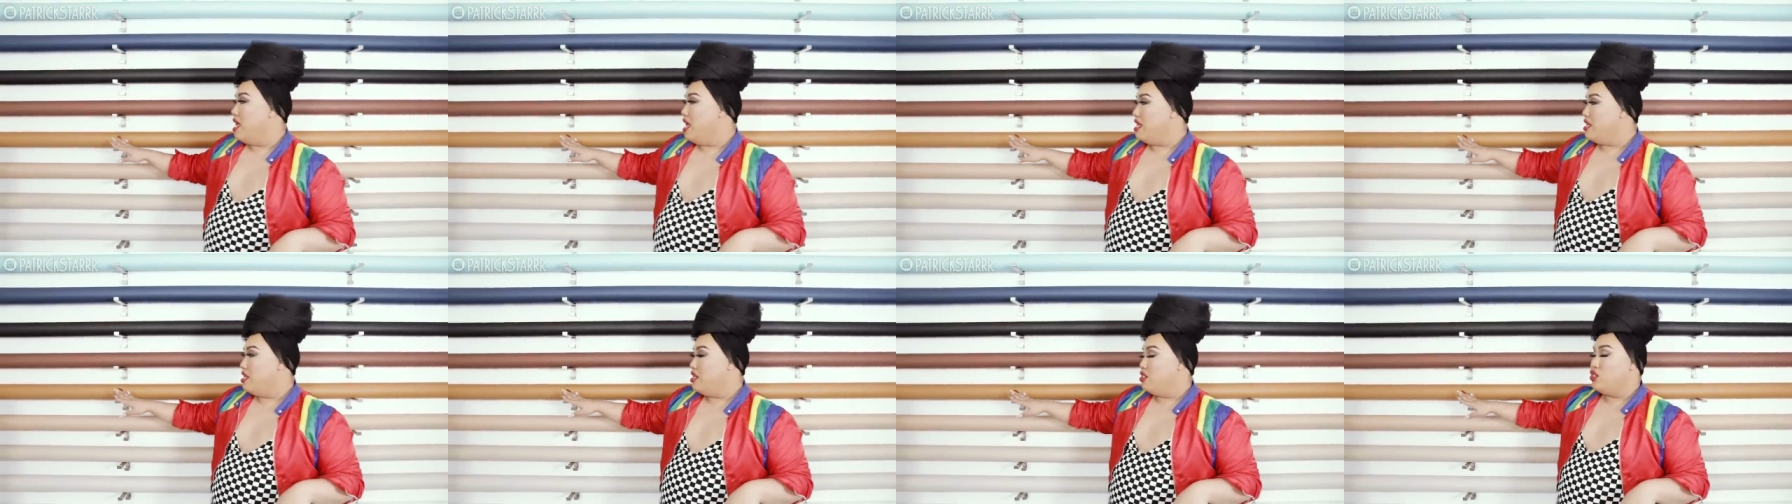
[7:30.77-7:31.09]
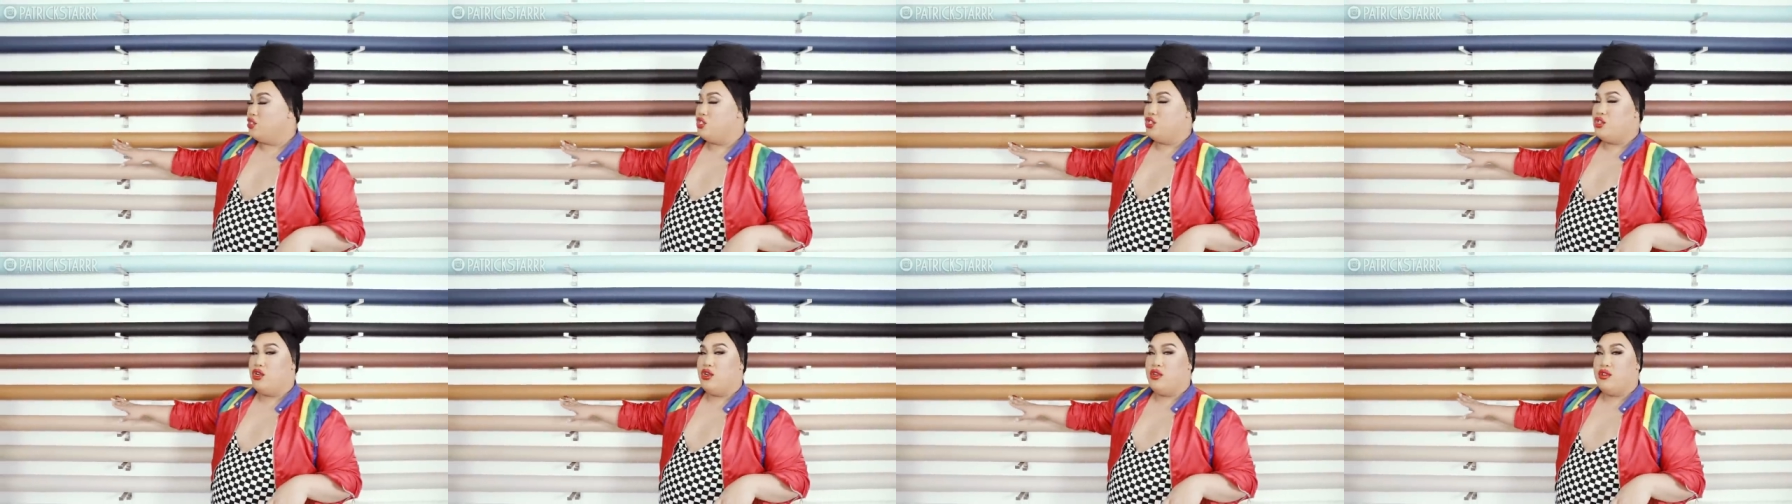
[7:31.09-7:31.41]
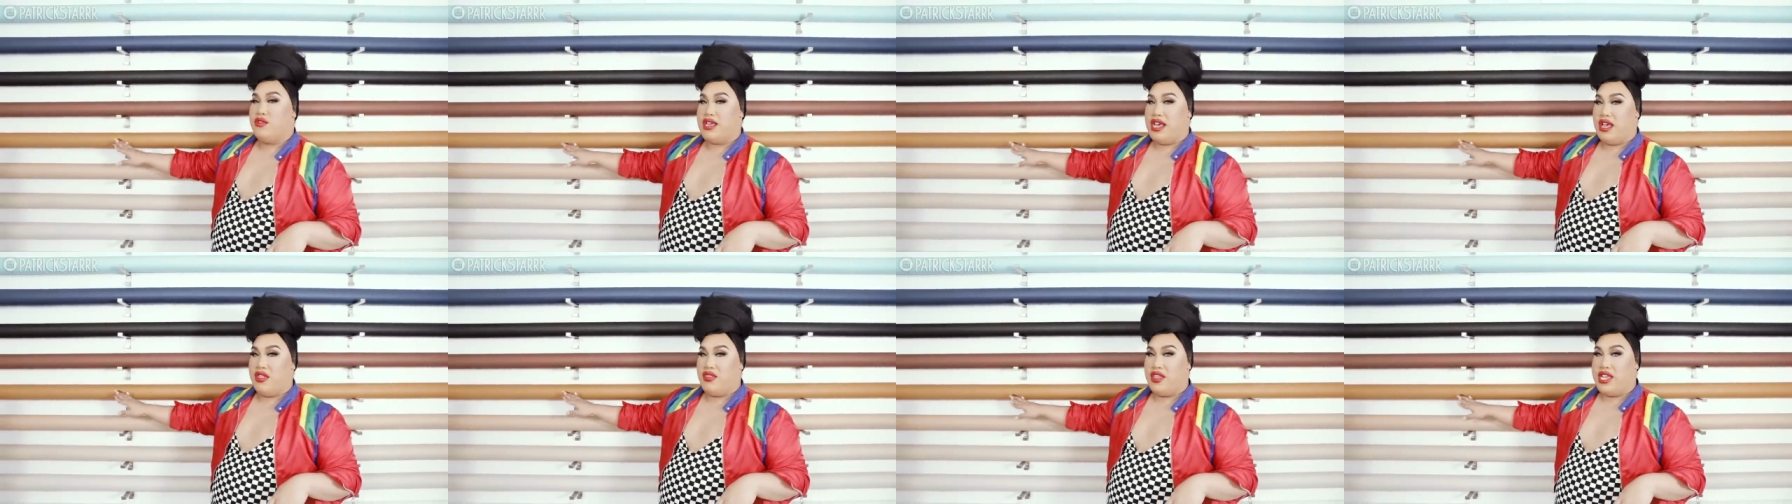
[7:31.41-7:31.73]
and ensure
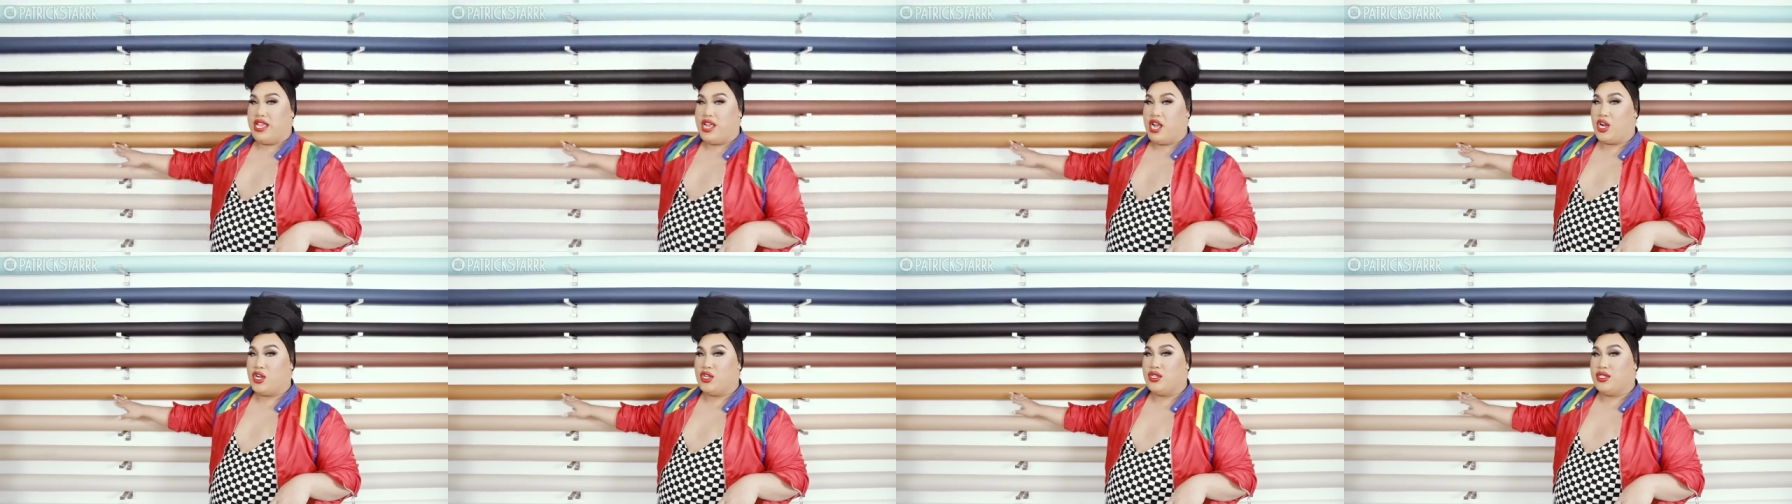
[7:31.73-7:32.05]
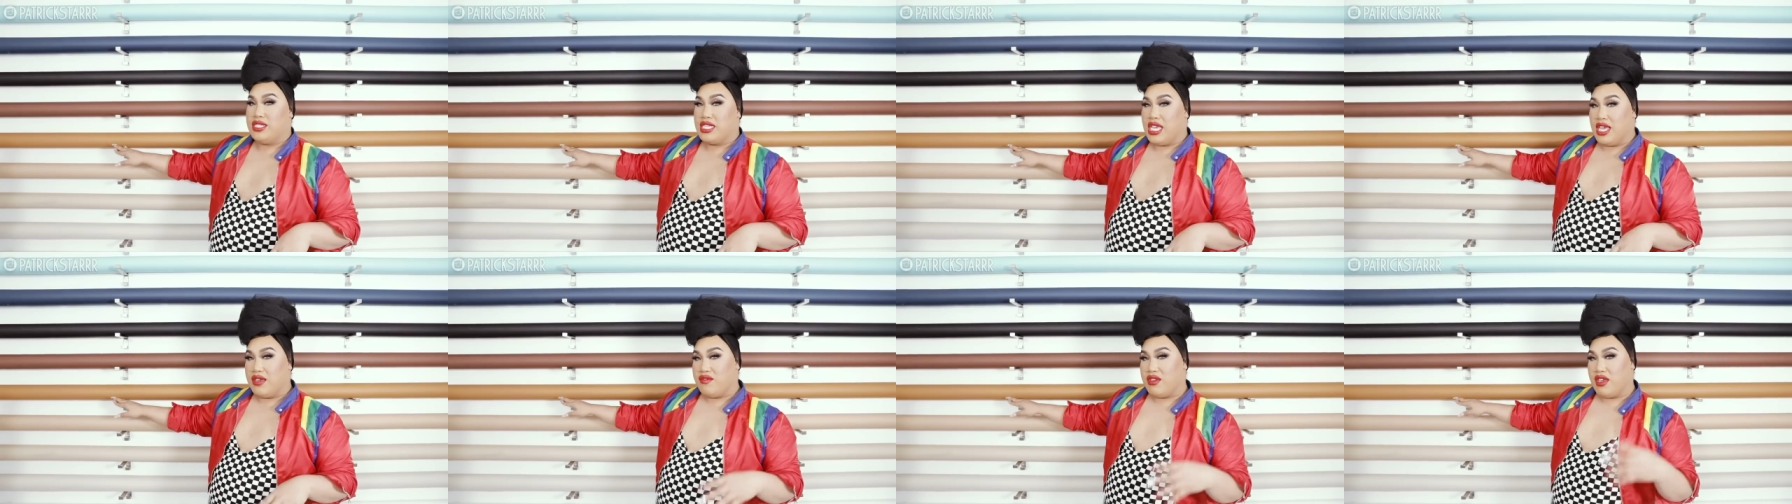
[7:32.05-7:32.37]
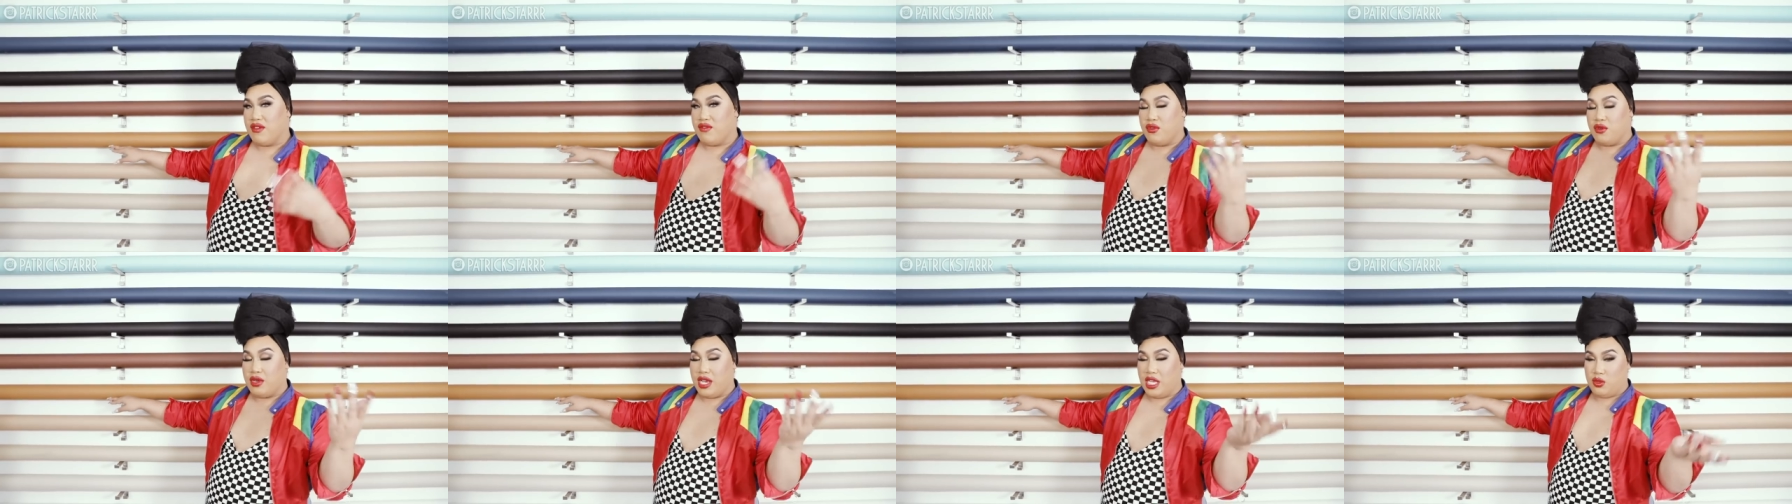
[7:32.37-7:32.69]
that they are safe if you